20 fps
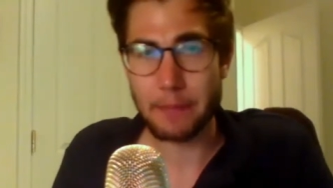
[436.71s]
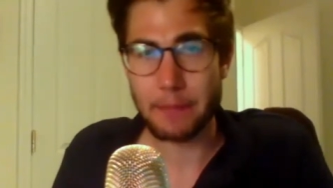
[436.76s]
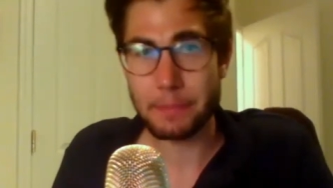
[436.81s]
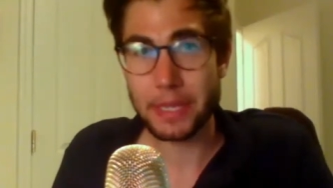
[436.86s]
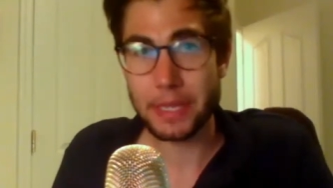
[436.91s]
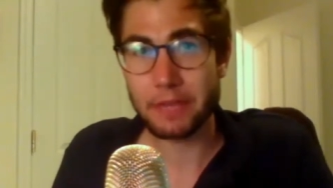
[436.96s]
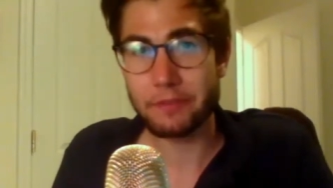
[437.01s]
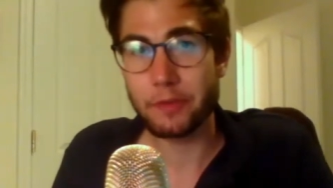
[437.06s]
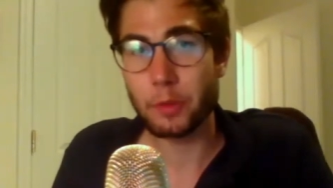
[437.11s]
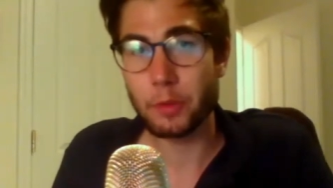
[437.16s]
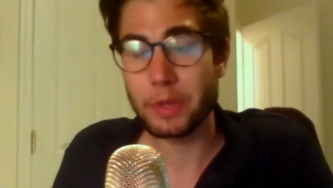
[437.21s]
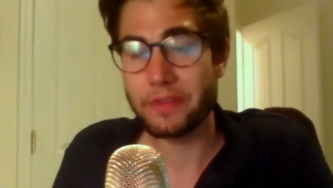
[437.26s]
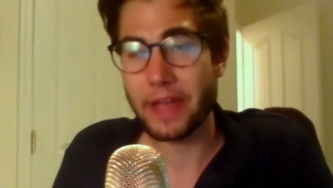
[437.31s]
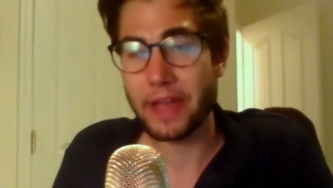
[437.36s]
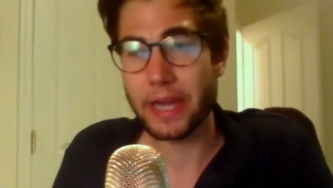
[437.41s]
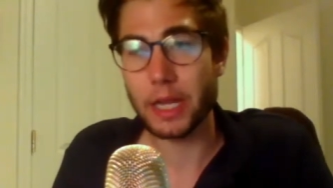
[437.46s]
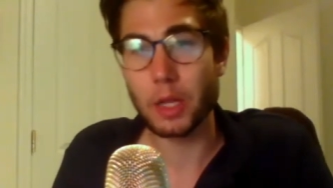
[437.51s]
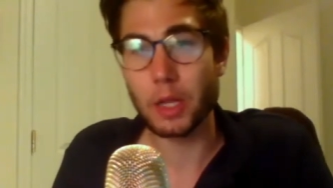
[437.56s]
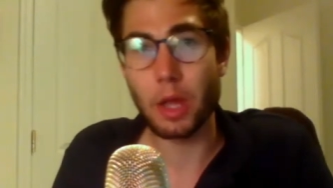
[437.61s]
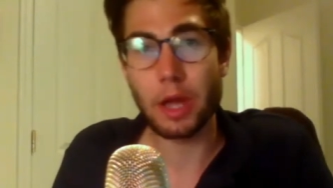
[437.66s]
At Pickfu, we've
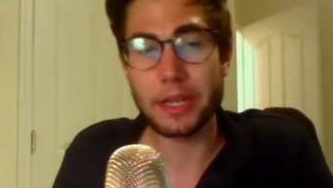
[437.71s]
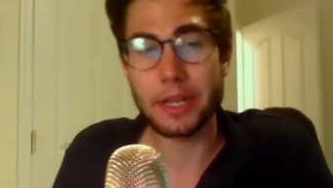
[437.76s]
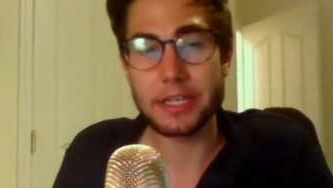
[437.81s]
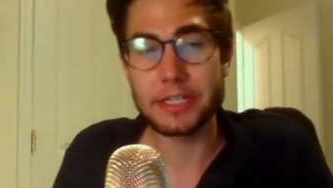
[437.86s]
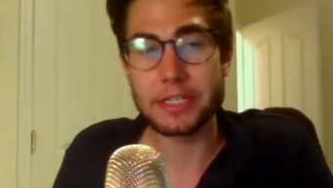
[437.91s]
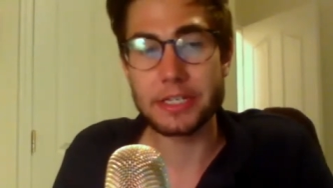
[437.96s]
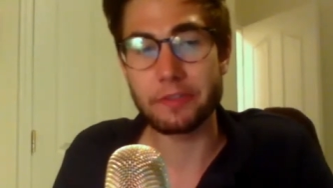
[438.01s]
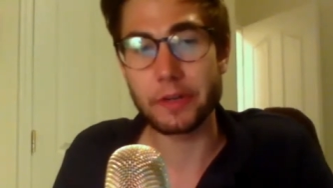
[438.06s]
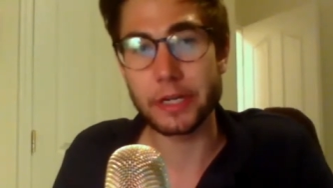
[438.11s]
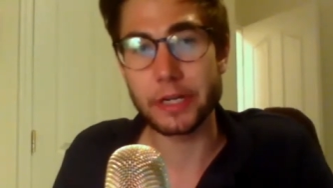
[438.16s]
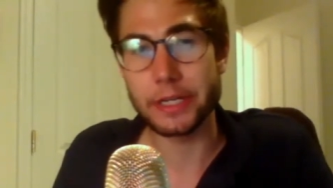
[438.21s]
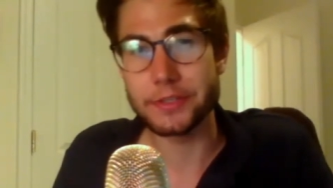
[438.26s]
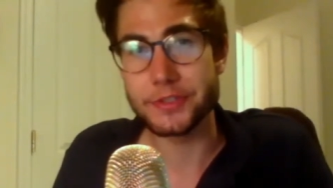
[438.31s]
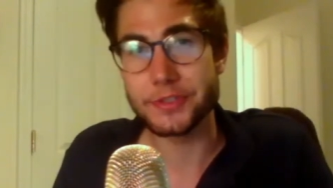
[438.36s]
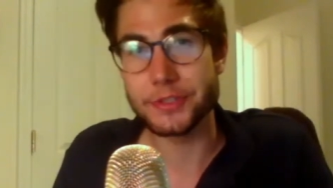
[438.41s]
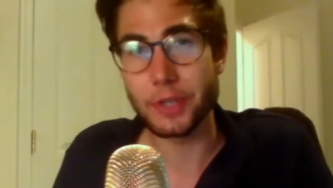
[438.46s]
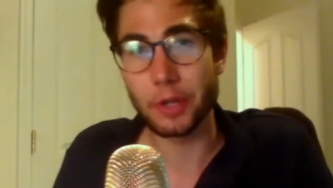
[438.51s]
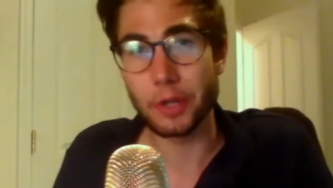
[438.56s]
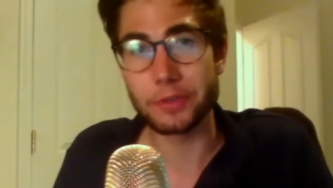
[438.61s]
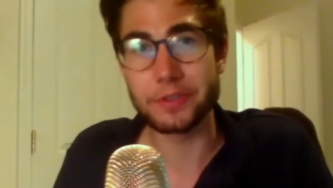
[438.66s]
had a lot of different
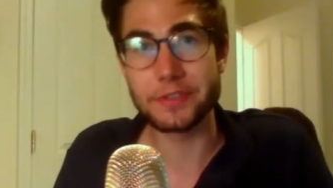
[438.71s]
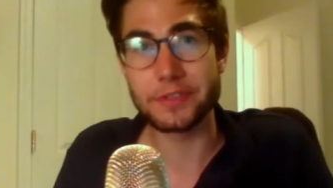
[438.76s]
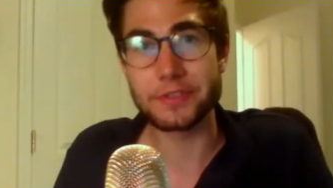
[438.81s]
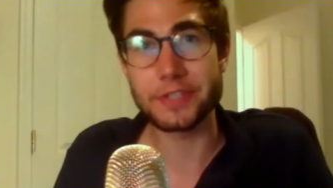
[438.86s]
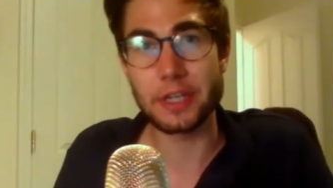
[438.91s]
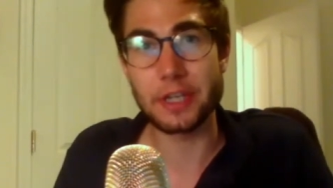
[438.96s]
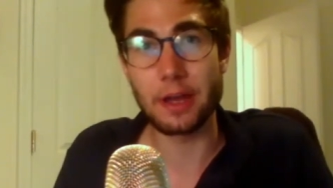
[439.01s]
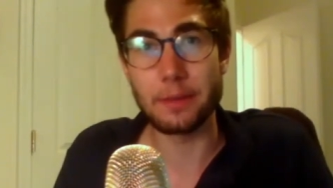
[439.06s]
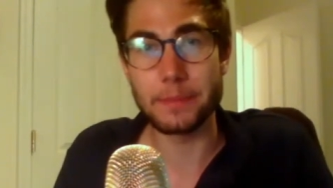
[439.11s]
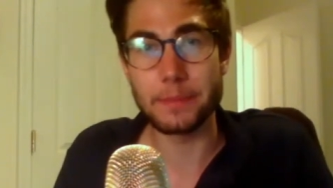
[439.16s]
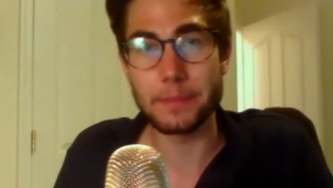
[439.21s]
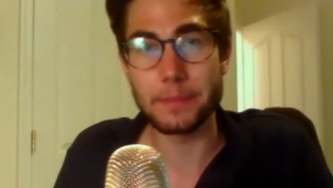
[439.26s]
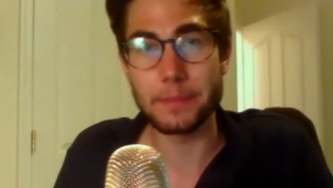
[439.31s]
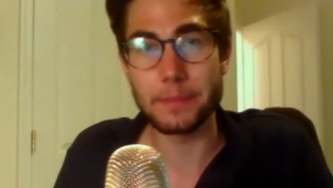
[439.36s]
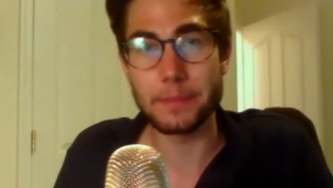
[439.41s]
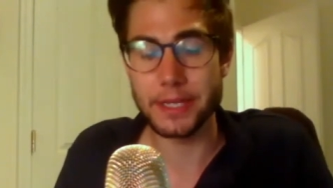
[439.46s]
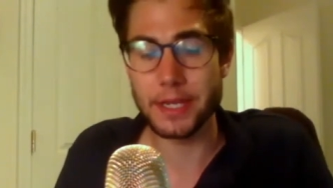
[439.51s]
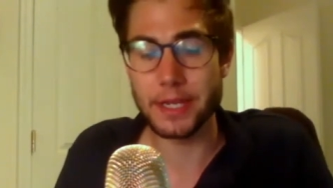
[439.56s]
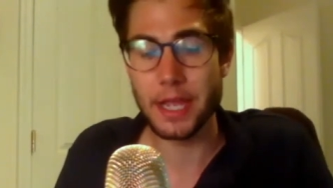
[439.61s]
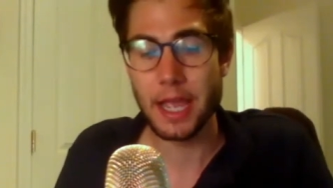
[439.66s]
consultants come
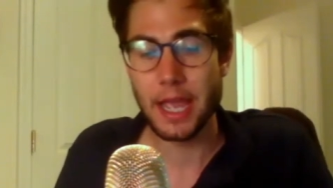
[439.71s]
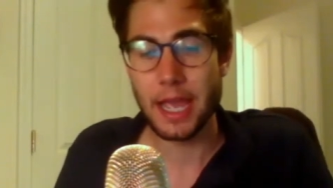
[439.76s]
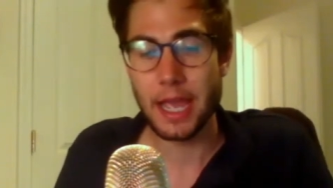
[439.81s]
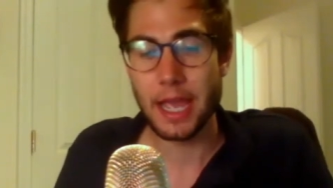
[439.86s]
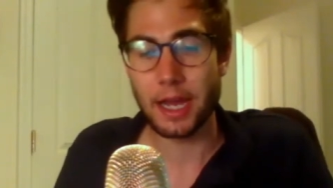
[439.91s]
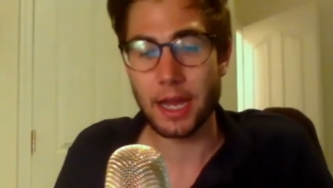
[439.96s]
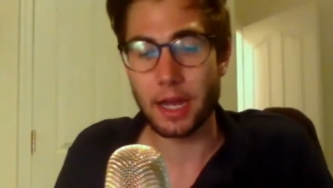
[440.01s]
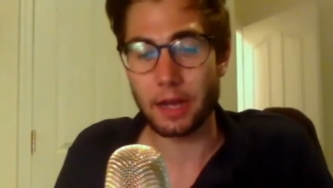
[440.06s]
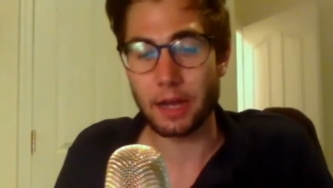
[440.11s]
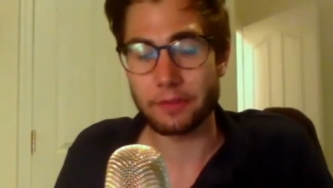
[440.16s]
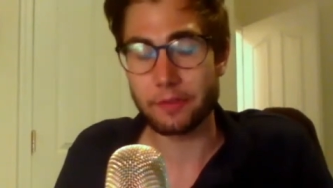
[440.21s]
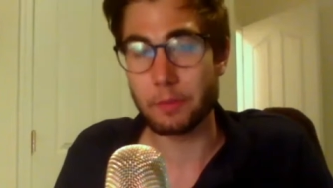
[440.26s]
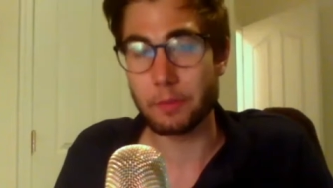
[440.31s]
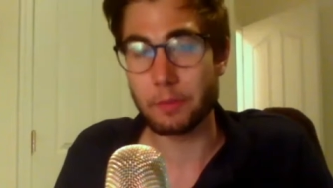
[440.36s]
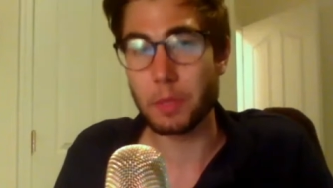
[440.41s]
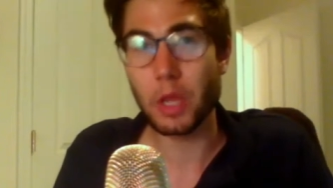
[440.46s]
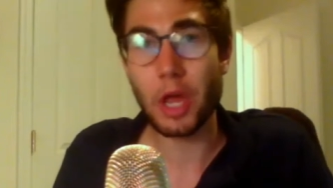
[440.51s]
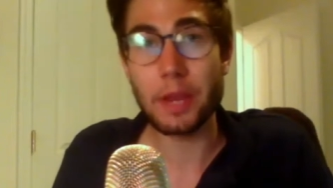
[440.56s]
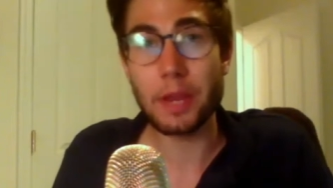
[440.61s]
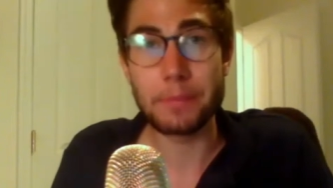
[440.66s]
in
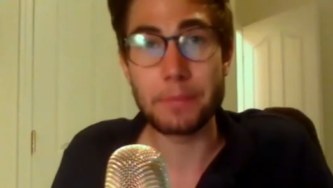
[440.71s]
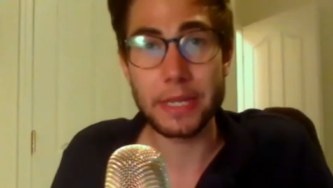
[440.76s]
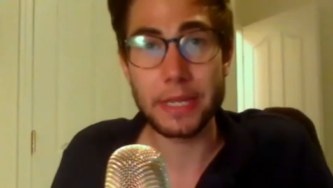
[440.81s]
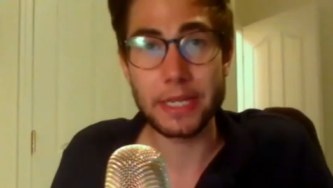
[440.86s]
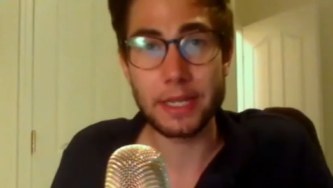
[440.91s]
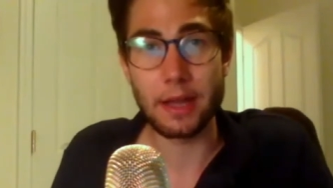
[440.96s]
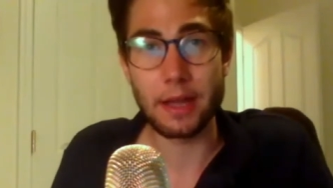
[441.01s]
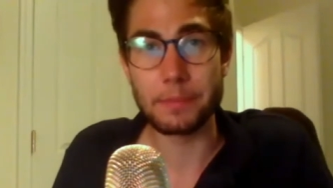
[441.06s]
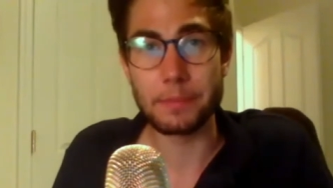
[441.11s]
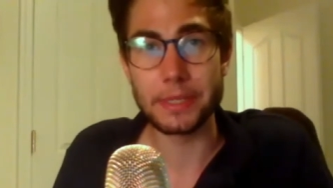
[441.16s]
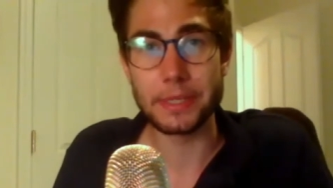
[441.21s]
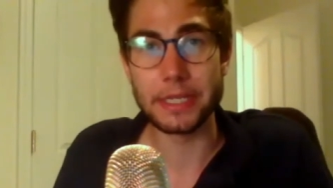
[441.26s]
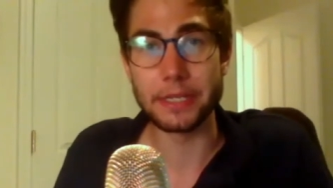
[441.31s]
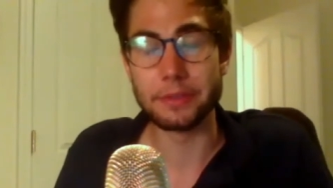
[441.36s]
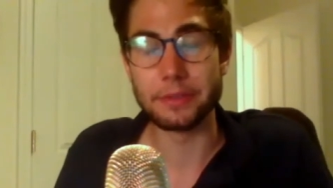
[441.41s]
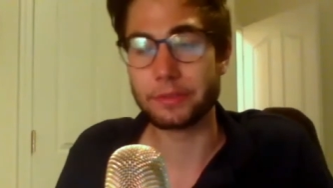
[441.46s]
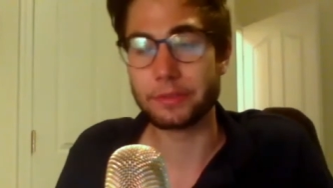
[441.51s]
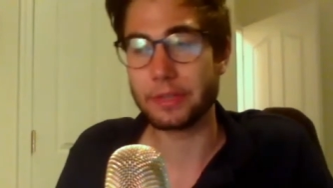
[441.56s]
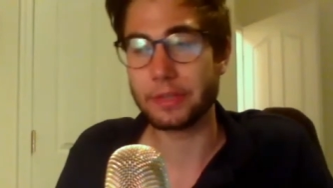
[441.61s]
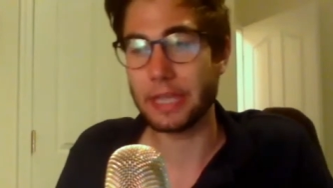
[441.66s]
from a lot of big
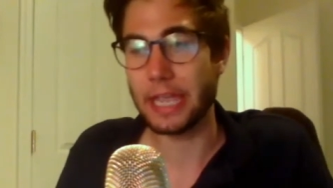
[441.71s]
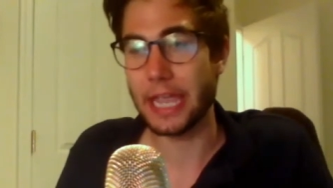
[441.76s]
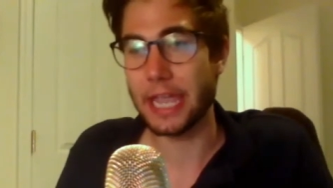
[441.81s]
companies.